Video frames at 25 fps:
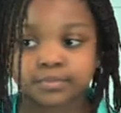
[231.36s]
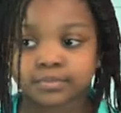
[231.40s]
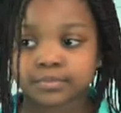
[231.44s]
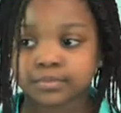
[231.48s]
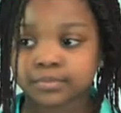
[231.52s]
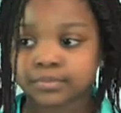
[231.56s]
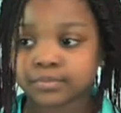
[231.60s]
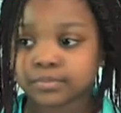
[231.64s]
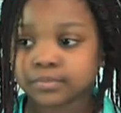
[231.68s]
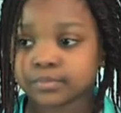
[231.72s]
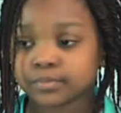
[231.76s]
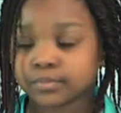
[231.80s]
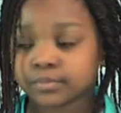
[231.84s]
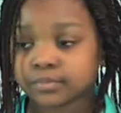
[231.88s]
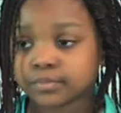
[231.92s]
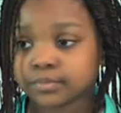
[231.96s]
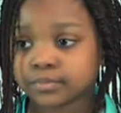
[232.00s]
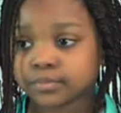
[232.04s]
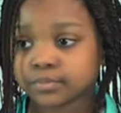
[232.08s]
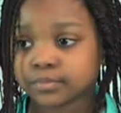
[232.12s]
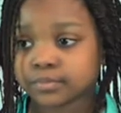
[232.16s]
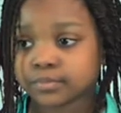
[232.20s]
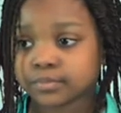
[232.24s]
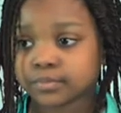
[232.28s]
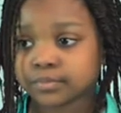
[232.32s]

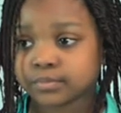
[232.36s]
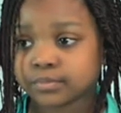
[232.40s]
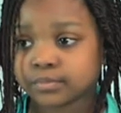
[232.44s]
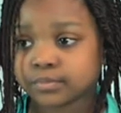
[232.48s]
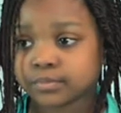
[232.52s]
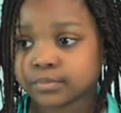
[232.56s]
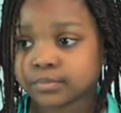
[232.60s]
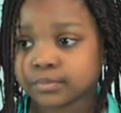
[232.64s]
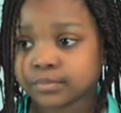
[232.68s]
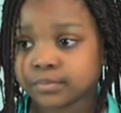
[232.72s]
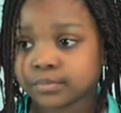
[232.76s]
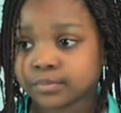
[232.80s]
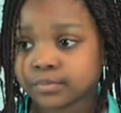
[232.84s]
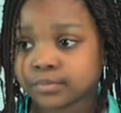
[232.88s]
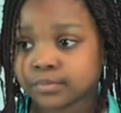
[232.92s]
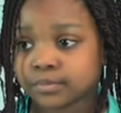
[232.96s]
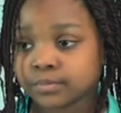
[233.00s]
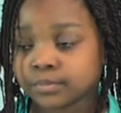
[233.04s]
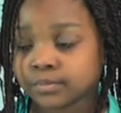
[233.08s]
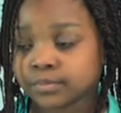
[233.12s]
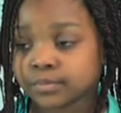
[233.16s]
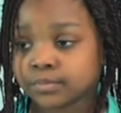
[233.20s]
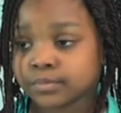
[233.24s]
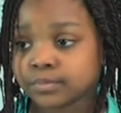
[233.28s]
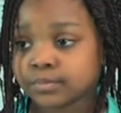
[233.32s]

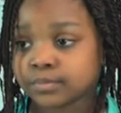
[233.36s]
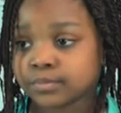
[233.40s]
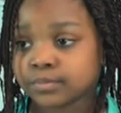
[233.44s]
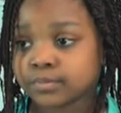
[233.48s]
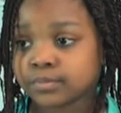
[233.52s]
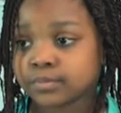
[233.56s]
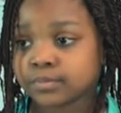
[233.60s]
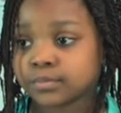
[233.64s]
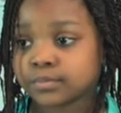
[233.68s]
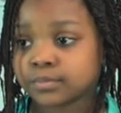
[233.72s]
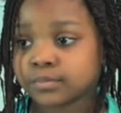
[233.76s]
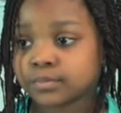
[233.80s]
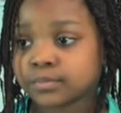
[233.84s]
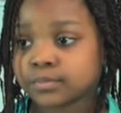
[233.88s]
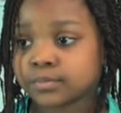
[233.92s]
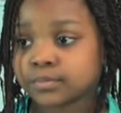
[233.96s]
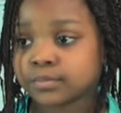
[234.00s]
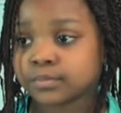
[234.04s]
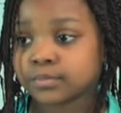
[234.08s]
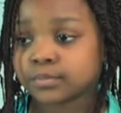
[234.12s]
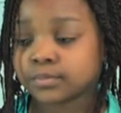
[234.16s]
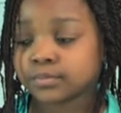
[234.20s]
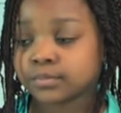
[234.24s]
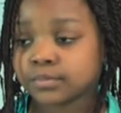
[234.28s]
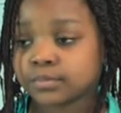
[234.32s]

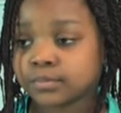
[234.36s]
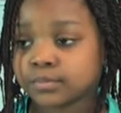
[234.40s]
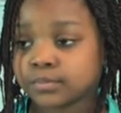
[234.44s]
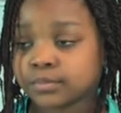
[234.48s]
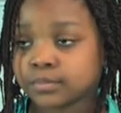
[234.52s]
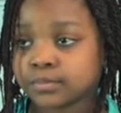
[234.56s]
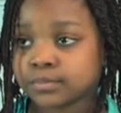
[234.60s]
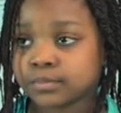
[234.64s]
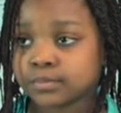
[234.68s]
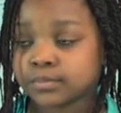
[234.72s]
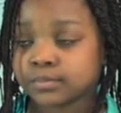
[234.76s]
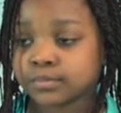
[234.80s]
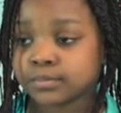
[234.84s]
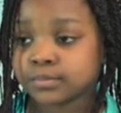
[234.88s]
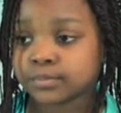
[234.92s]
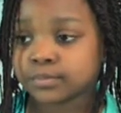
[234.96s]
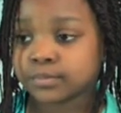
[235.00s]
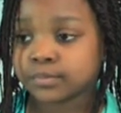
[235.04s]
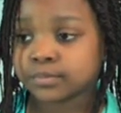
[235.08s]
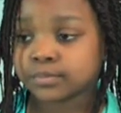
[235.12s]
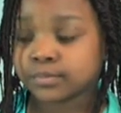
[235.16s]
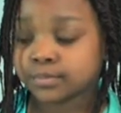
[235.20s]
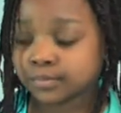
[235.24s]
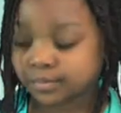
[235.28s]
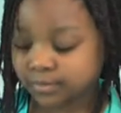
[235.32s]

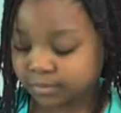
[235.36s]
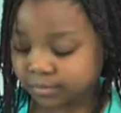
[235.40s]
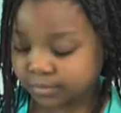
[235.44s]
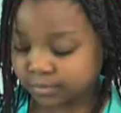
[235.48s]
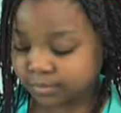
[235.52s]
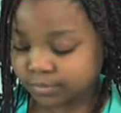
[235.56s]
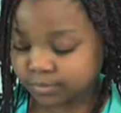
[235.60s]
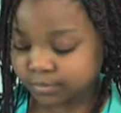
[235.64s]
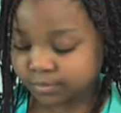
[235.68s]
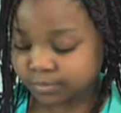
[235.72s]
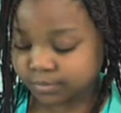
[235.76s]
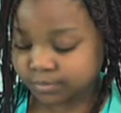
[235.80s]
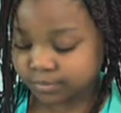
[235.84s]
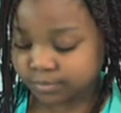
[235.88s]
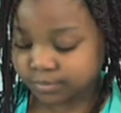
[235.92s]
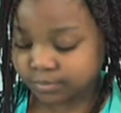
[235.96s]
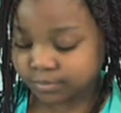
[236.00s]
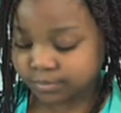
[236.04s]
No words are spoken by the person on screen.